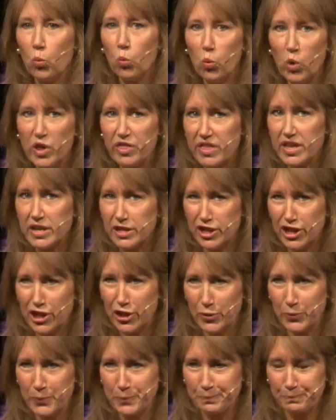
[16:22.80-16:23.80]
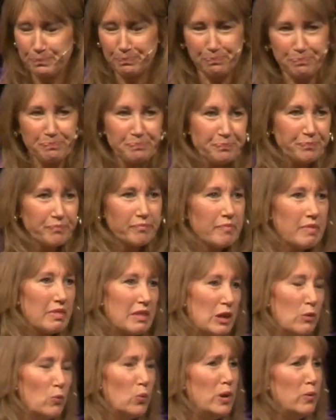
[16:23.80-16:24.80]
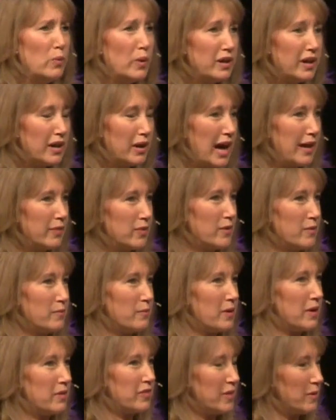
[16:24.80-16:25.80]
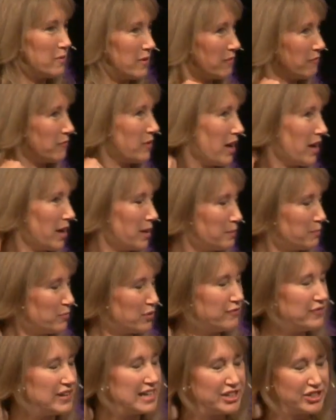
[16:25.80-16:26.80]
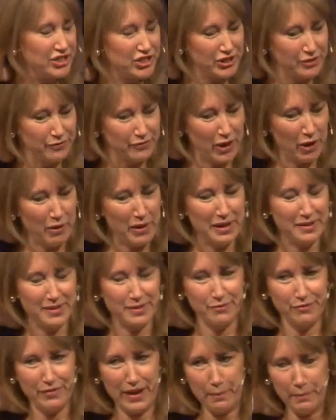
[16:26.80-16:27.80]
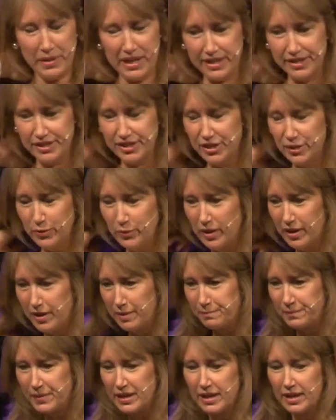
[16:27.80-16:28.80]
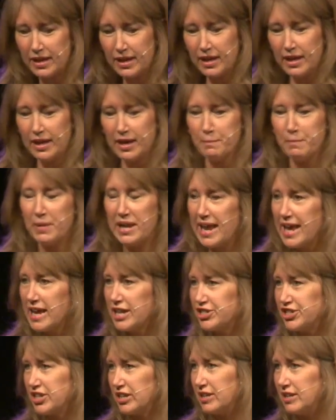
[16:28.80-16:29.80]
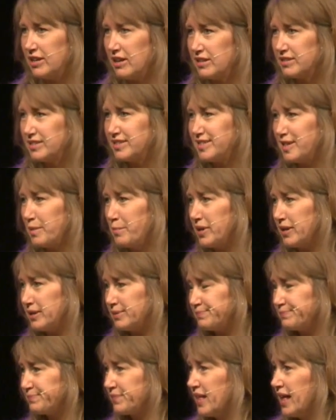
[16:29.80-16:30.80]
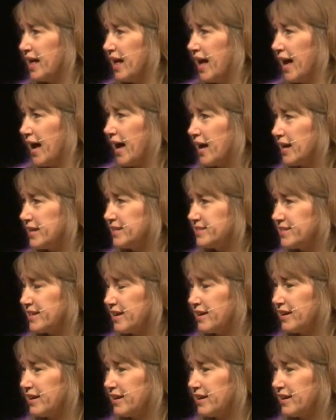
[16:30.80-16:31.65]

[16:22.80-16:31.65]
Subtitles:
within you. We had the privilege of going as a family to Malaysia last summer. And